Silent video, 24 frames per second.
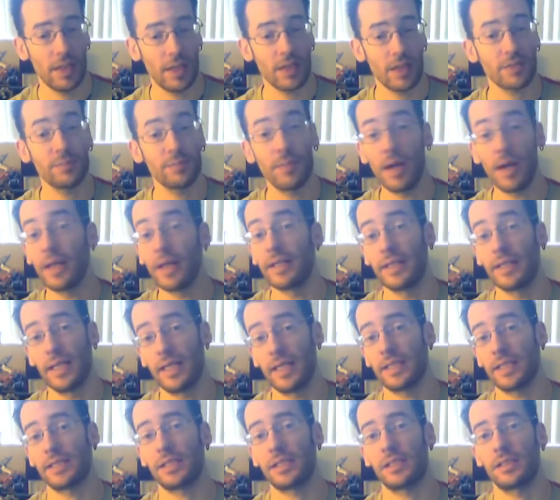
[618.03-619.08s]
That's my
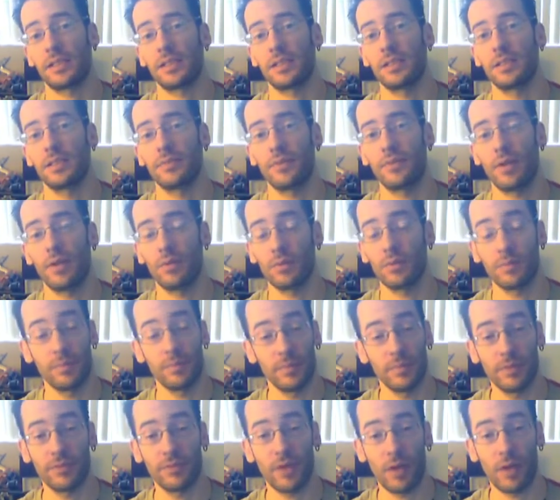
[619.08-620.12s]
guess. If I
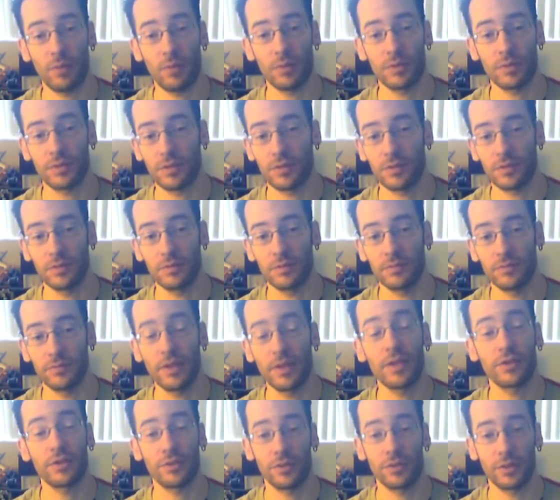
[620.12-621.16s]
were to
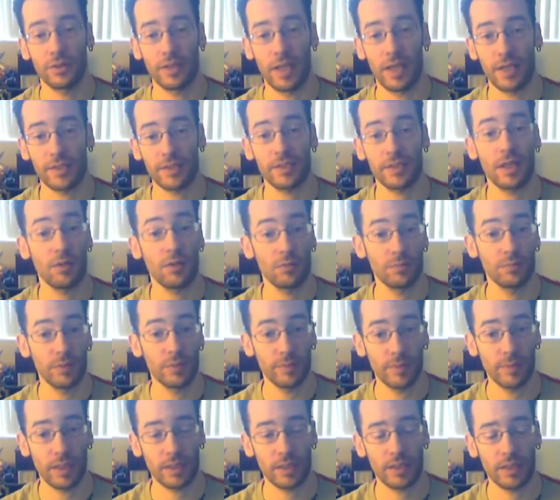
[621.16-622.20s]
venture a guess, that would
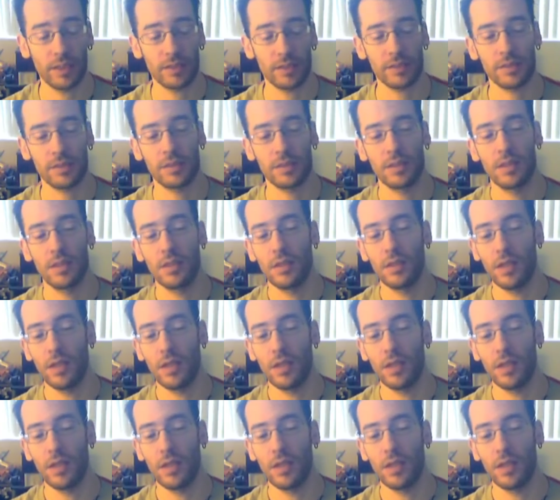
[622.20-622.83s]
be my guess.